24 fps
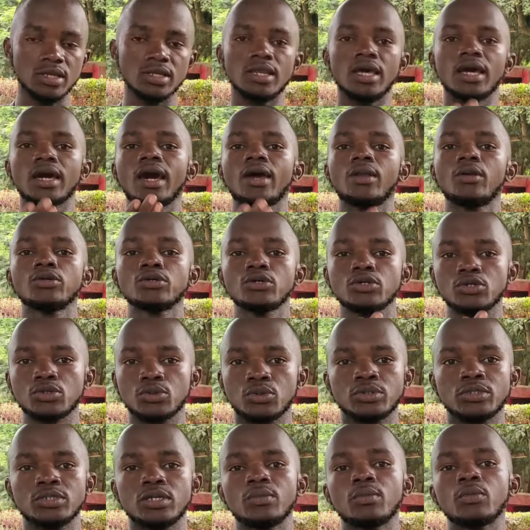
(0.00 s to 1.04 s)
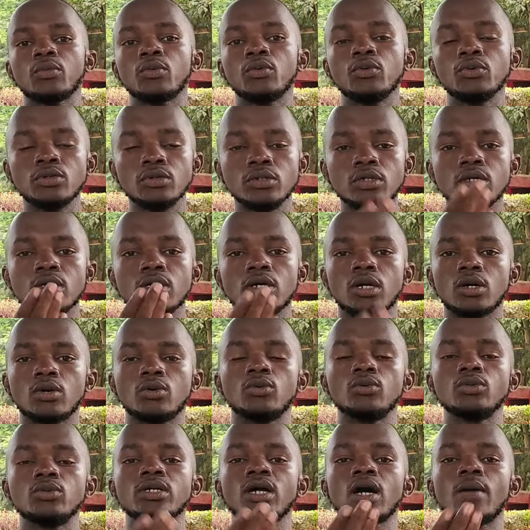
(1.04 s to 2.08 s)
that I can also shoot some
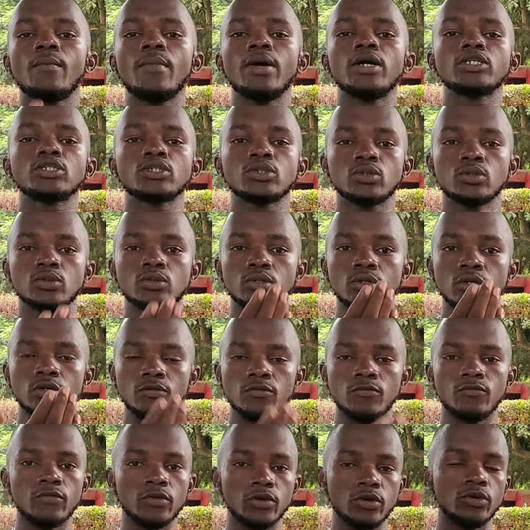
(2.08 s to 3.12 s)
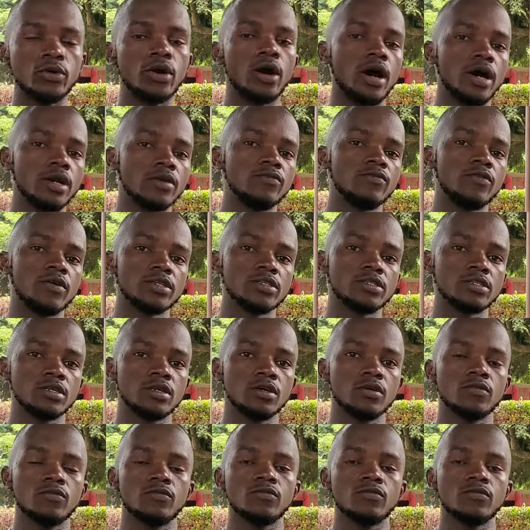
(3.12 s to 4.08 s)
good commercial video adverts